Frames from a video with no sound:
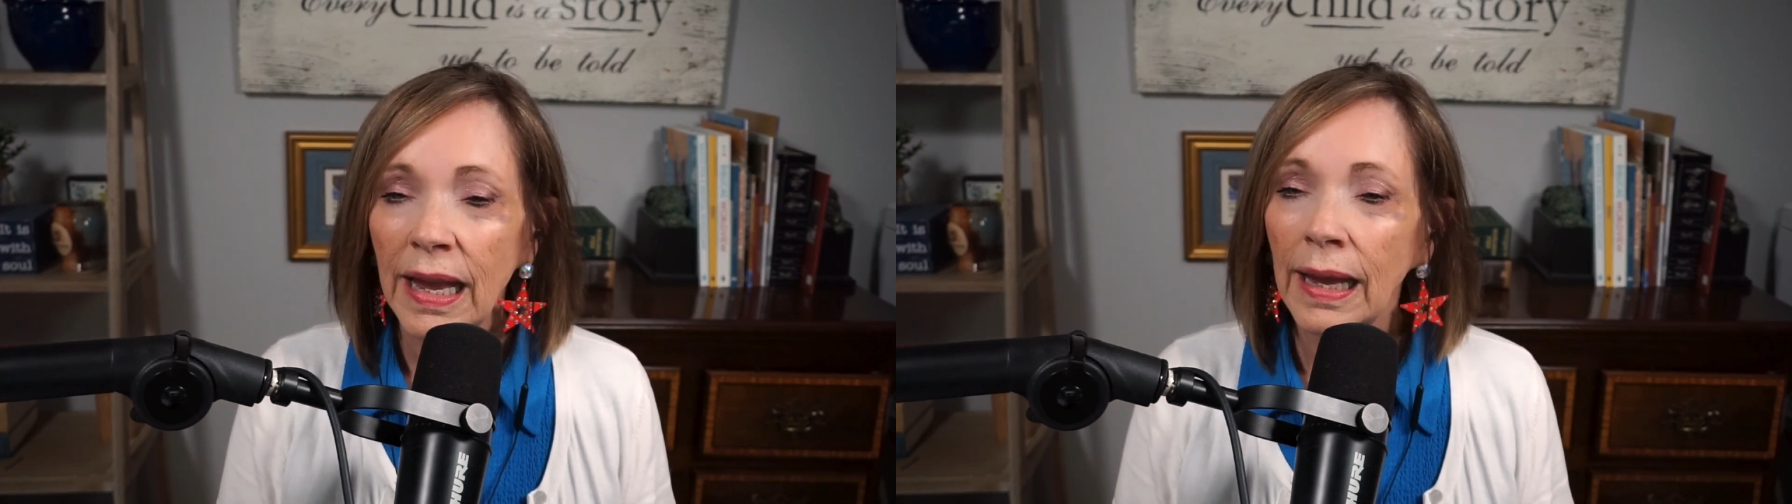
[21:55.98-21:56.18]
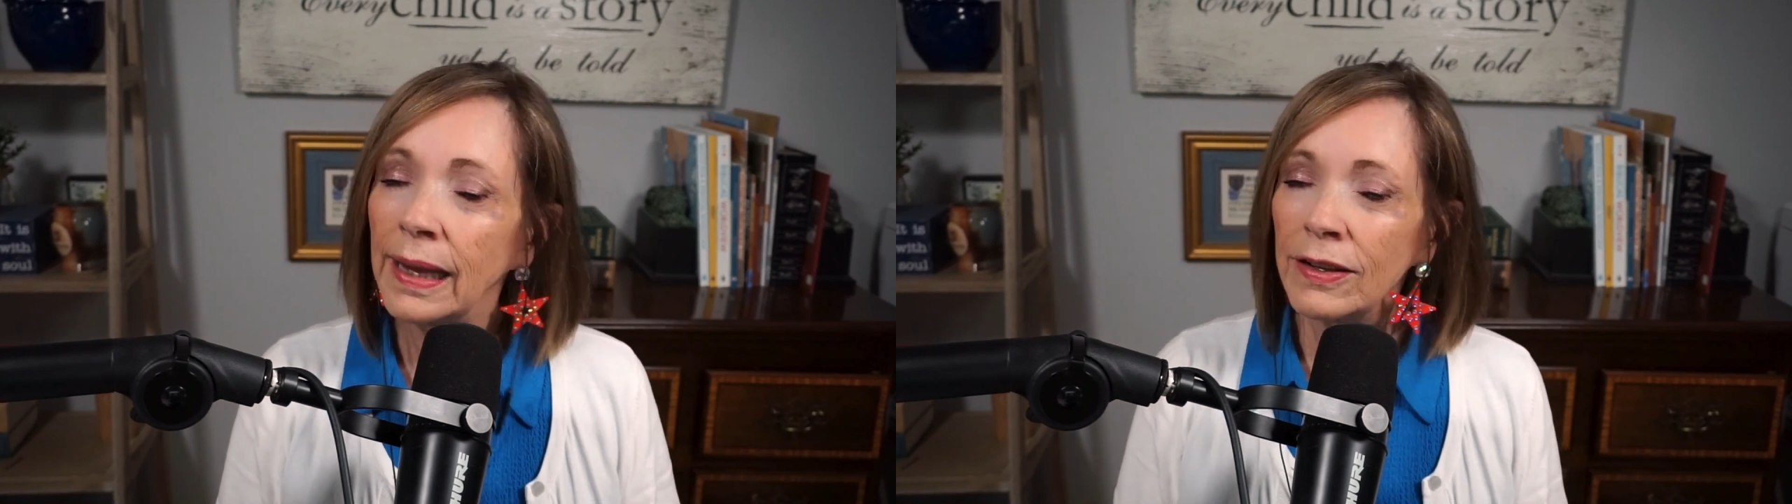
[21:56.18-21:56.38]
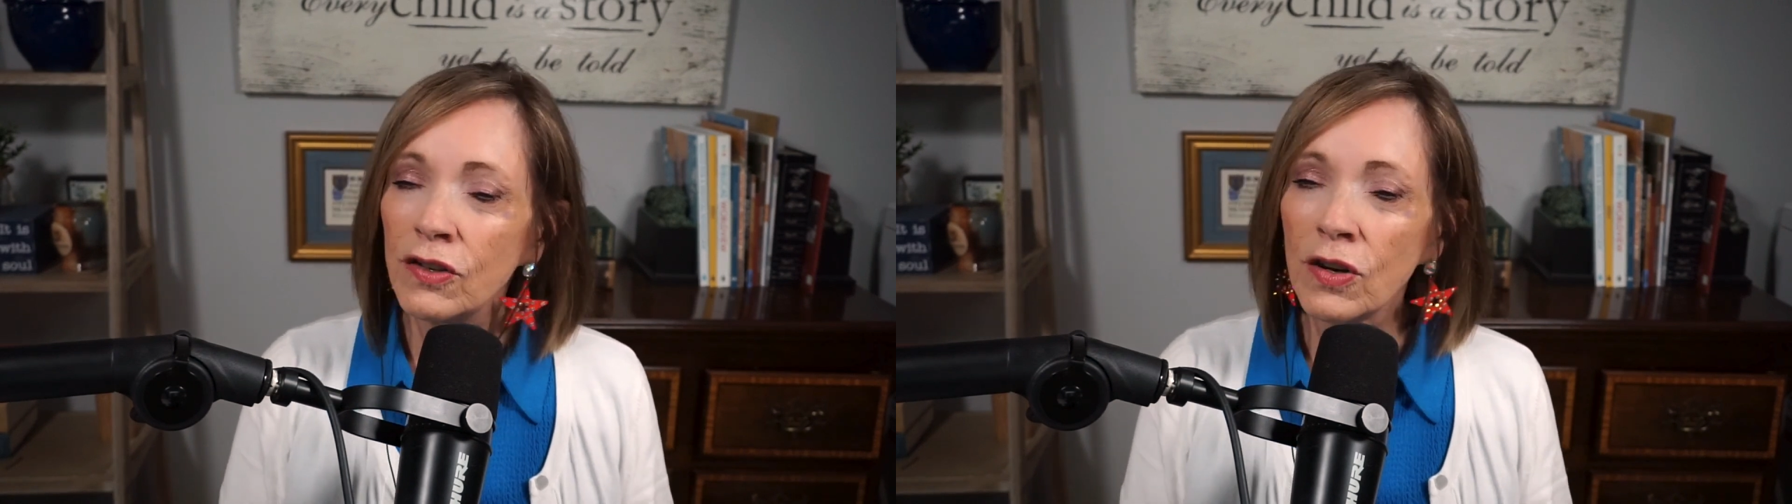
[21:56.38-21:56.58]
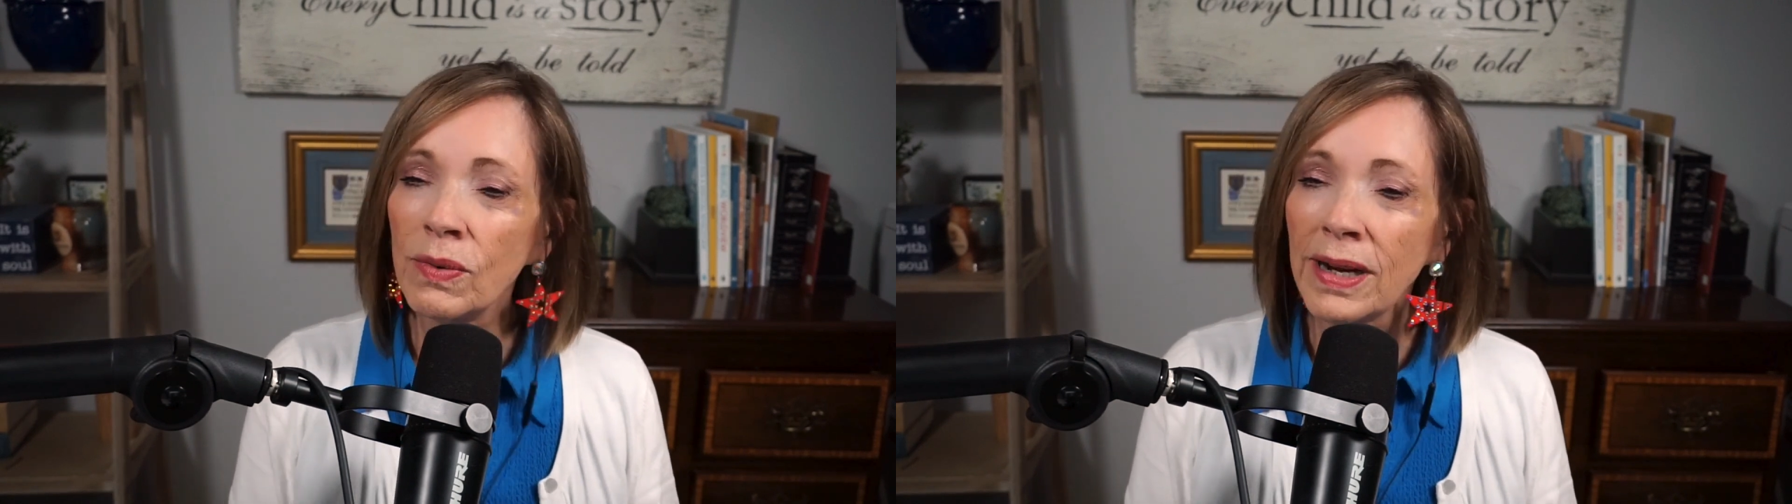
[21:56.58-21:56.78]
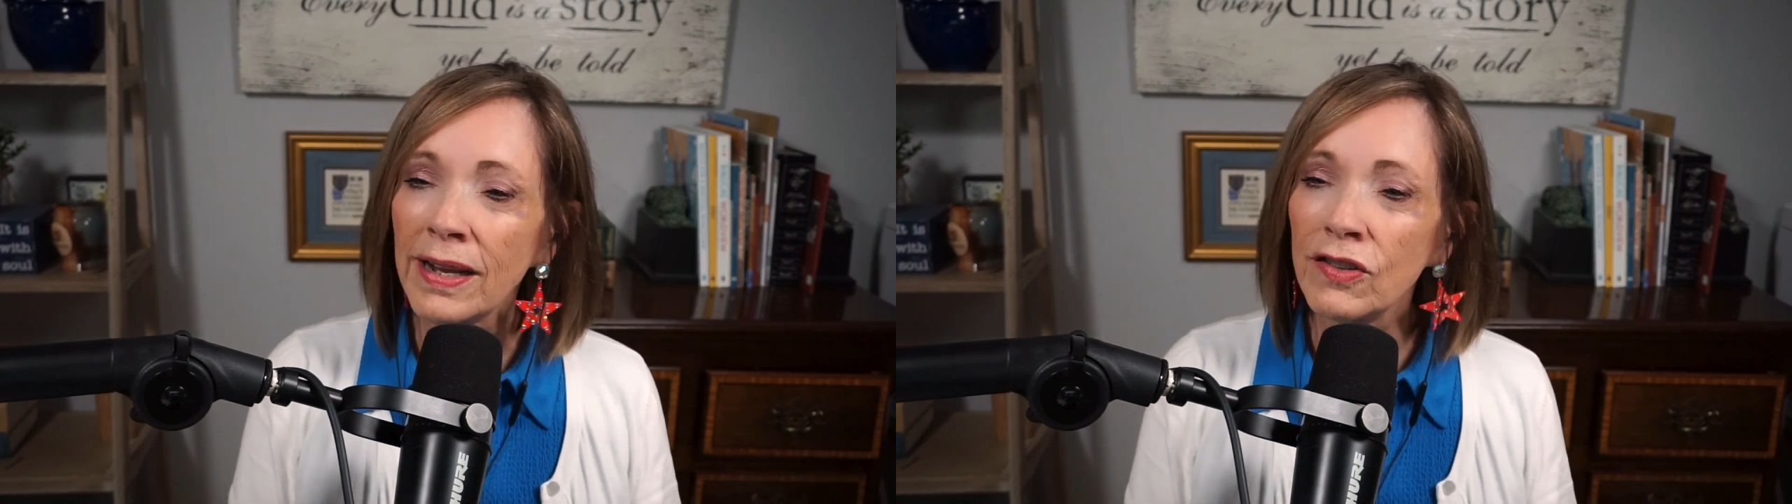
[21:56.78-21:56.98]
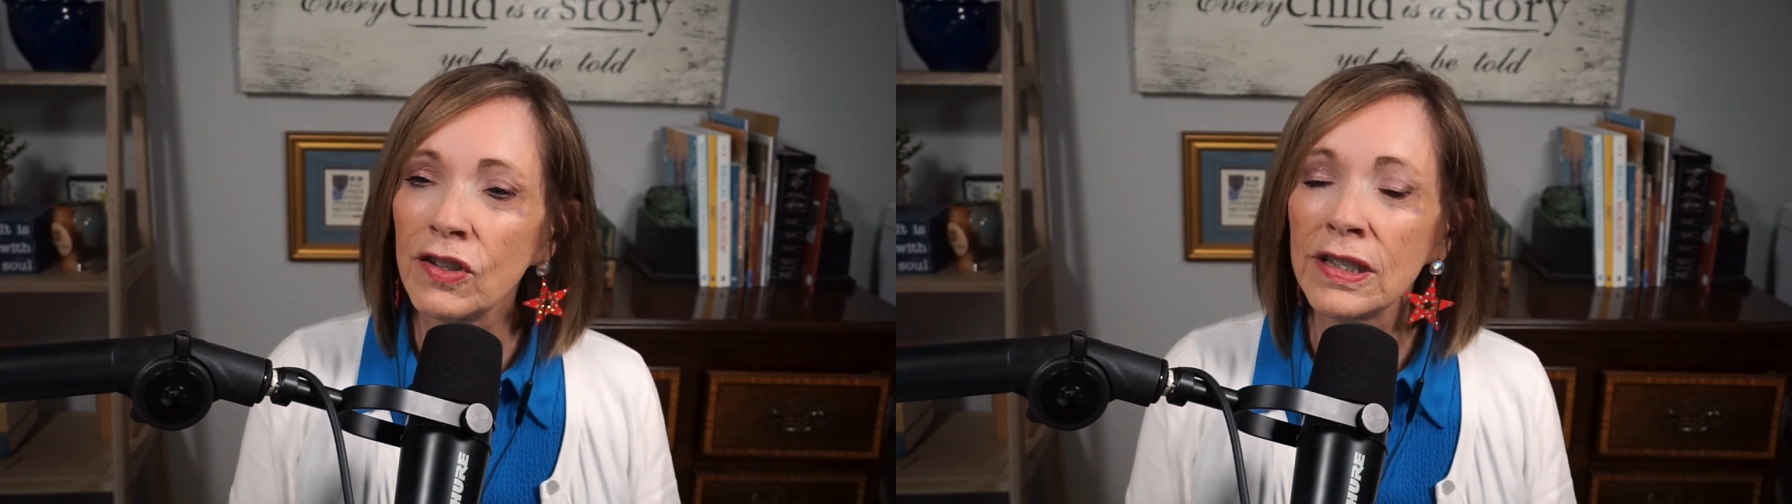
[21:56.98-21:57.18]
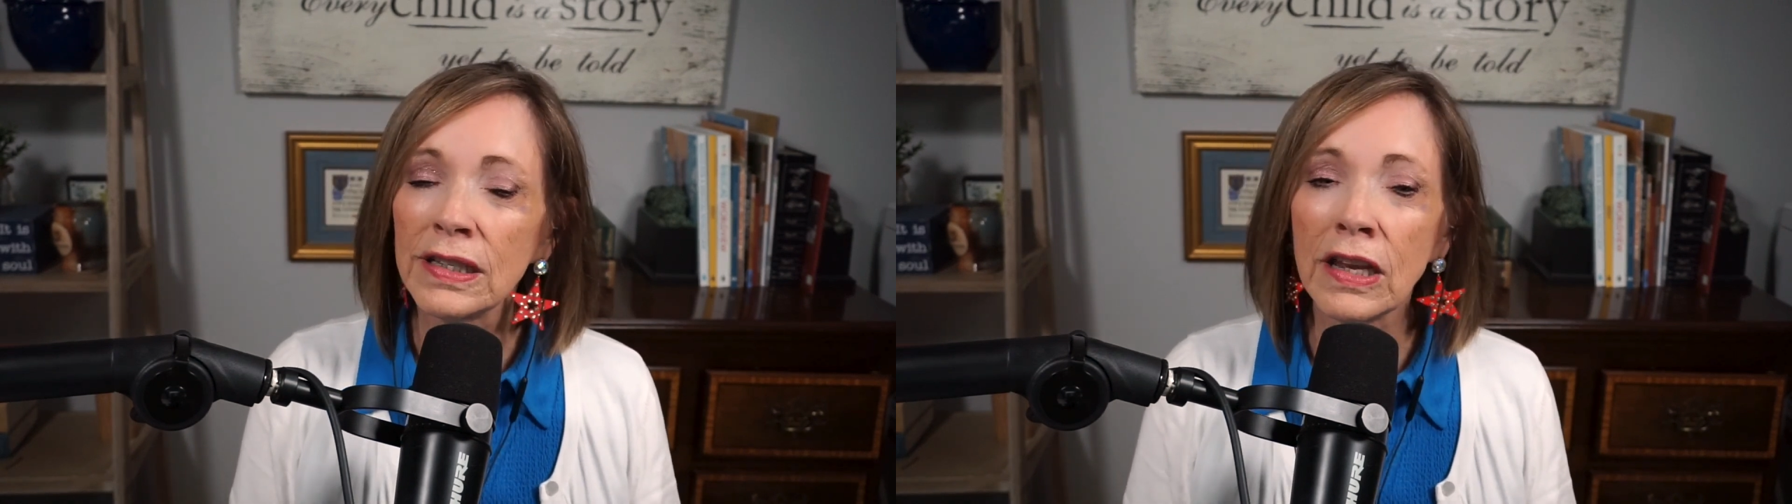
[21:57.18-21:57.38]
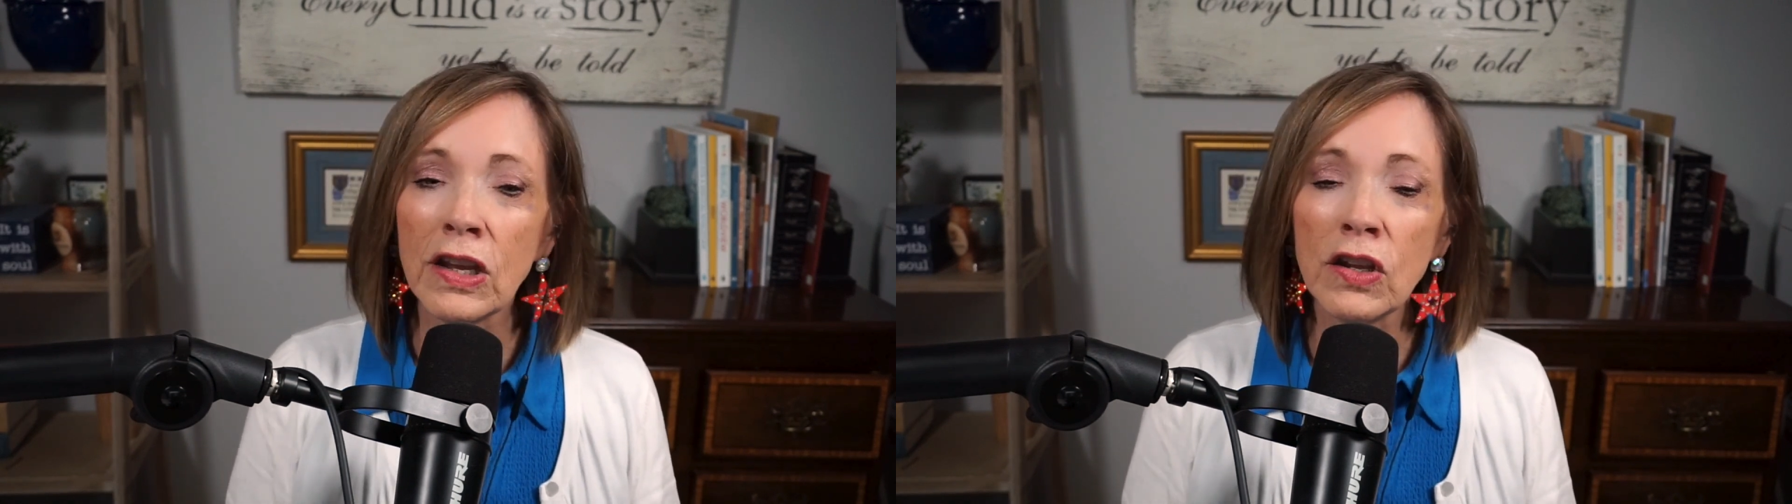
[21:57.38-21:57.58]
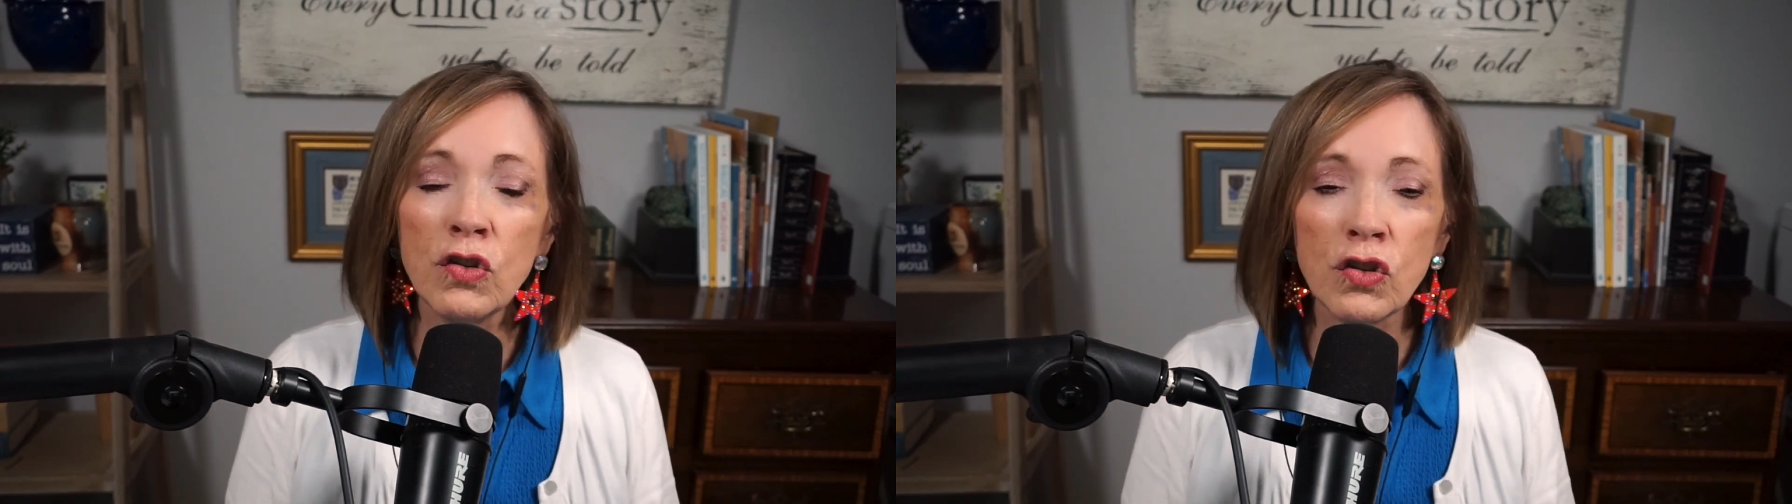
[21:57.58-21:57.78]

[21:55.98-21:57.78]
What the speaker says: And Joe and I